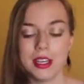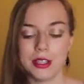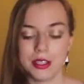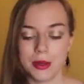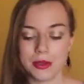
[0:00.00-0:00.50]

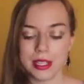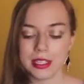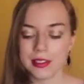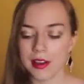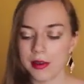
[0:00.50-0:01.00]
So
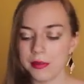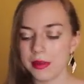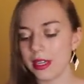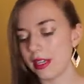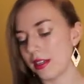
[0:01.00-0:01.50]
these come
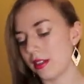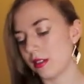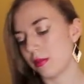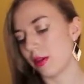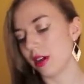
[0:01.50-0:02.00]

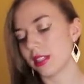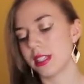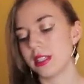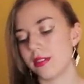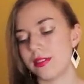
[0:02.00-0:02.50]
in
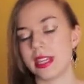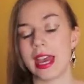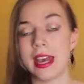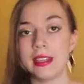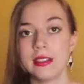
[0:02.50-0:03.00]
boxes of
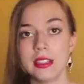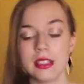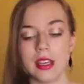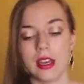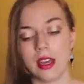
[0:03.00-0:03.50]
10s,
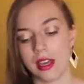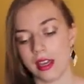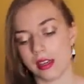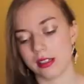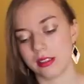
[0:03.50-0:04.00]

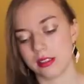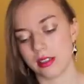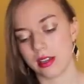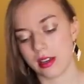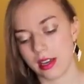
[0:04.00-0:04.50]
and
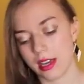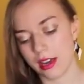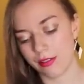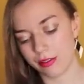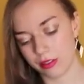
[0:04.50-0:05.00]
I
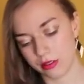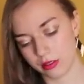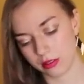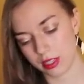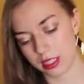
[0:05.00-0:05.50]
have
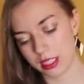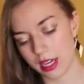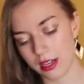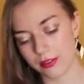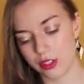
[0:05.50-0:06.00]

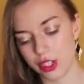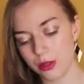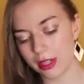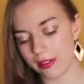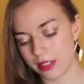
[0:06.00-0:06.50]
2
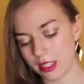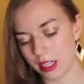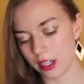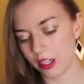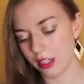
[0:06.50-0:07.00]
left in
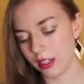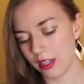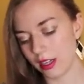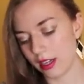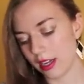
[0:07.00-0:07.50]
here.
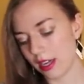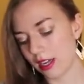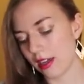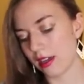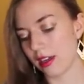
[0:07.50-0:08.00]

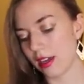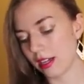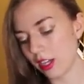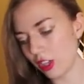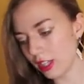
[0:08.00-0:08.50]
And
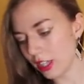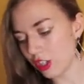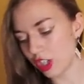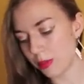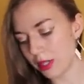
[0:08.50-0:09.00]
I think they
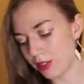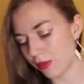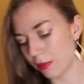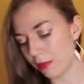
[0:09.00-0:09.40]
ship these from